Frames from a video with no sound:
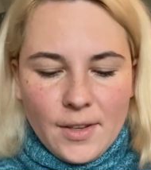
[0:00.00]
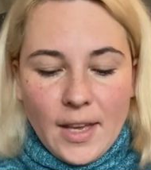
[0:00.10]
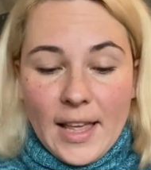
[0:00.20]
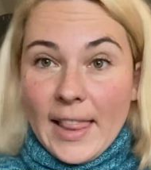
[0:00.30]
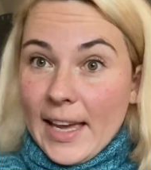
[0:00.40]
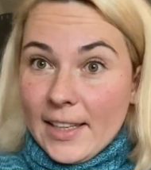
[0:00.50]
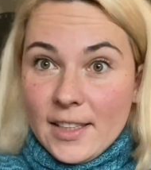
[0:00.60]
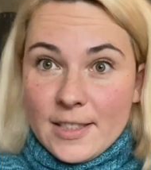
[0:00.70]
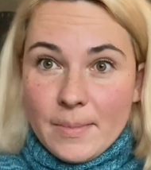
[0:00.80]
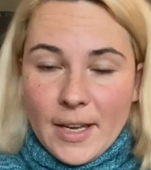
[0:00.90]
I like
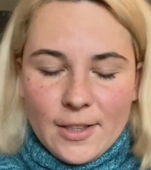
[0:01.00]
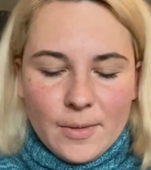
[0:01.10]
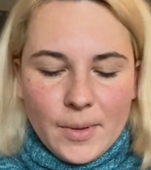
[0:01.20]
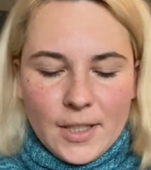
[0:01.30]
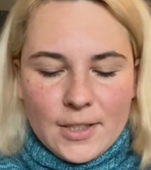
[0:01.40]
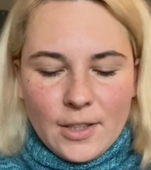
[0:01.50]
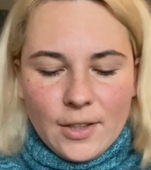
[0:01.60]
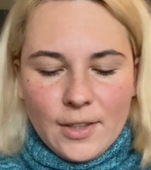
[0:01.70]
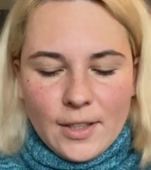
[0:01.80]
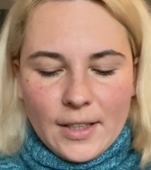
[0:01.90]
this method, but it's
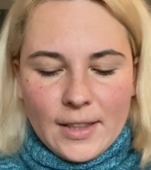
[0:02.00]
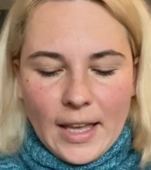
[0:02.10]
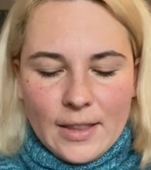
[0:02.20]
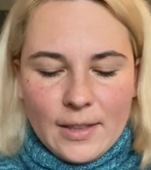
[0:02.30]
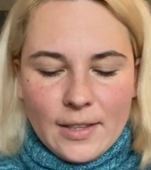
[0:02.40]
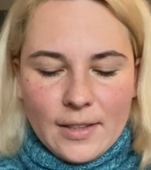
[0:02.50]
not that